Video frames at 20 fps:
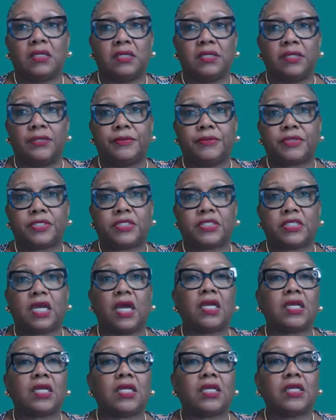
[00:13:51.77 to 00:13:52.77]

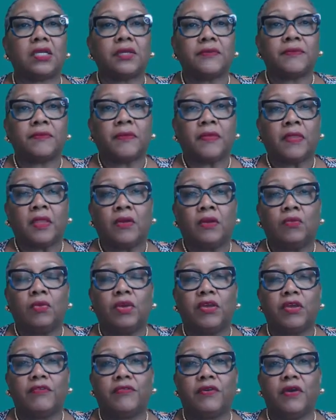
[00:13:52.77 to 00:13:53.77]
stuck
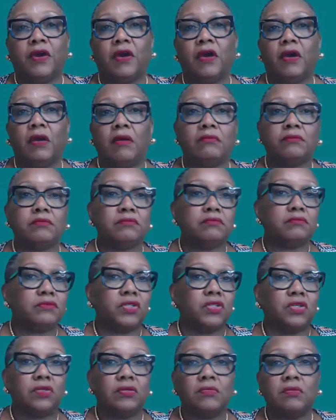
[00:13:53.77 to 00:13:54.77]
with
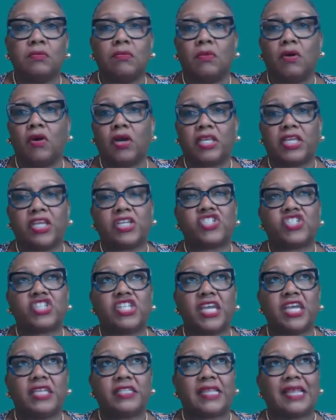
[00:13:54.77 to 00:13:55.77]
mortgage
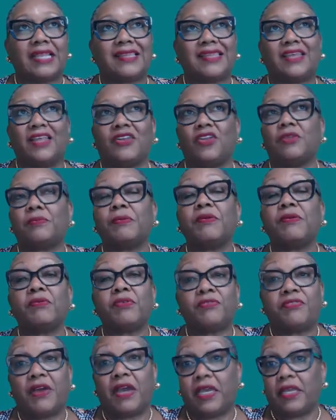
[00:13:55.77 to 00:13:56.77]
debt that cannot be
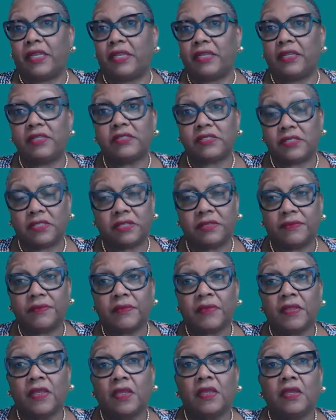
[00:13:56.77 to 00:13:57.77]
refinanced.
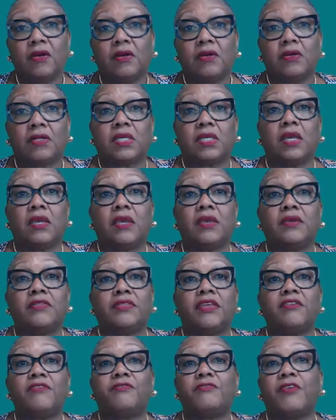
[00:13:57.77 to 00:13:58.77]
Okay,
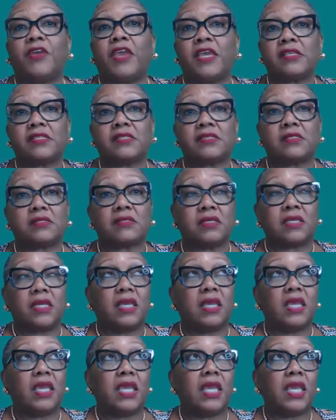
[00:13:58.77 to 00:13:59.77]
they face
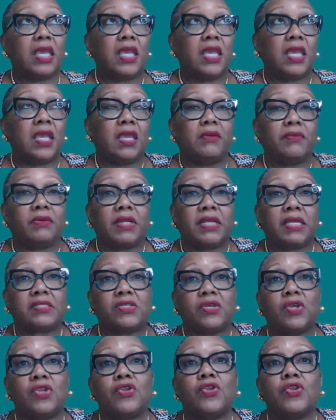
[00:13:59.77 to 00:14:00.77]
a
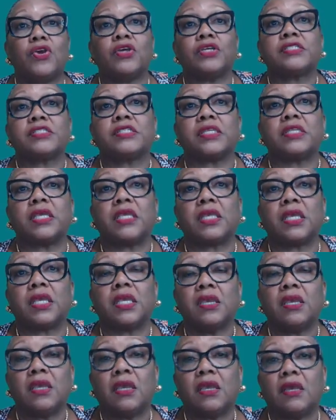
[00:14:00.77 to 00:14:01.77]

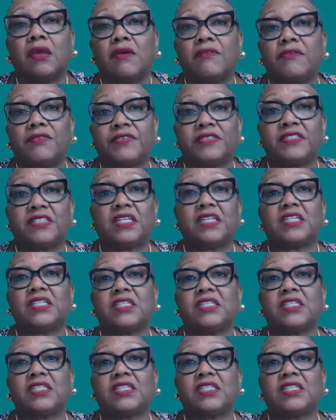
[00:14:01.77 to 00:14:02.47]
nursing facility